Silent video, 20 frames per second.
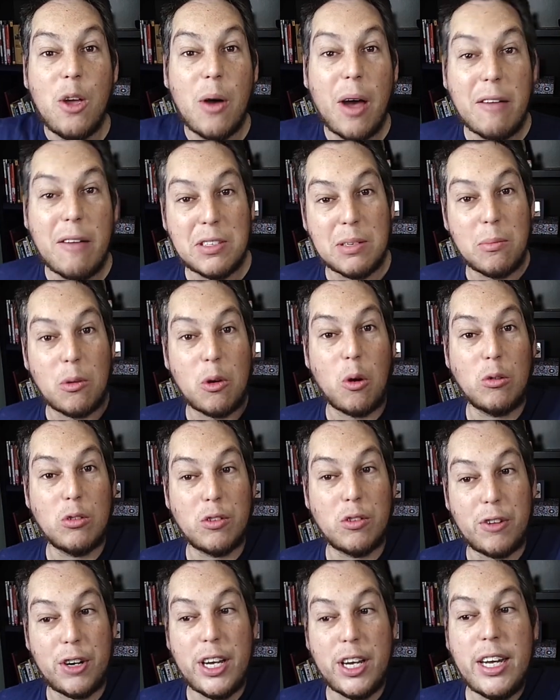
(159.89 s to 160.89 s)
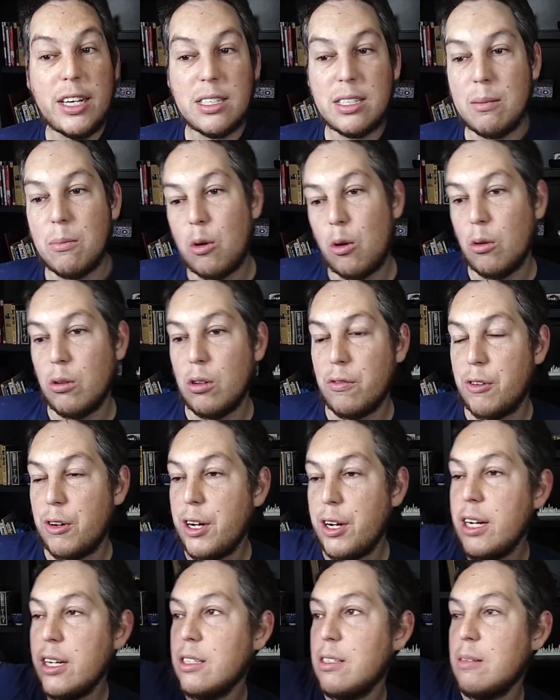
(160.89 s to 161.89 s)
You have some code over here, some code
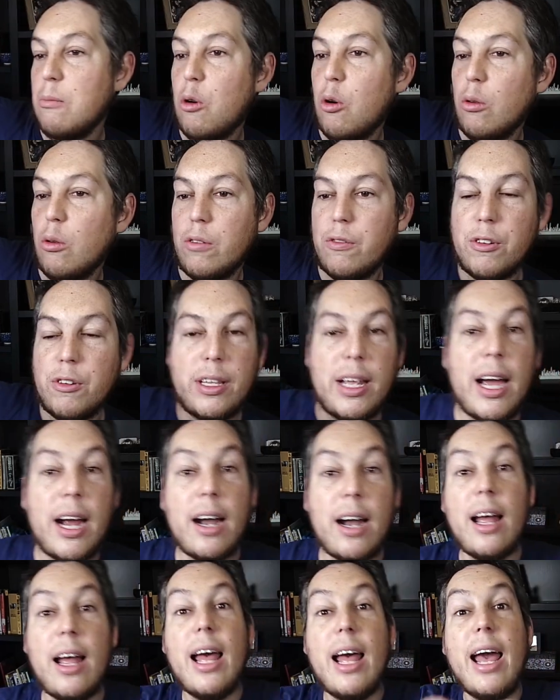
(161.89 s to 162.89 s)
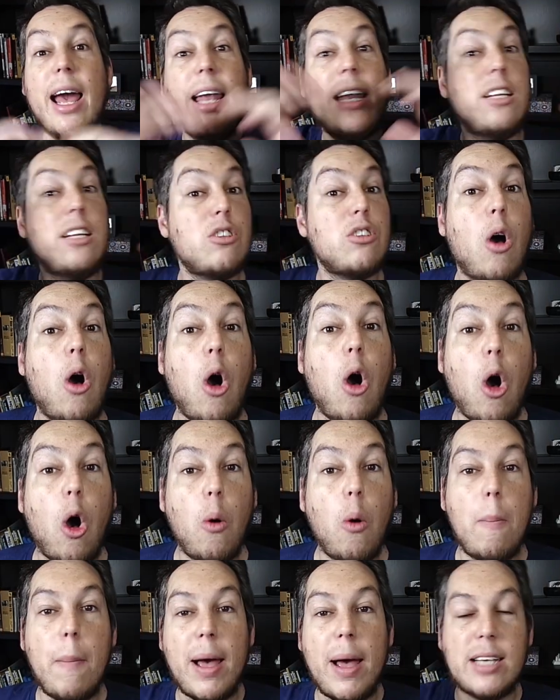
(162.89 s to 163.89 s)
over here, some code over there, and it's all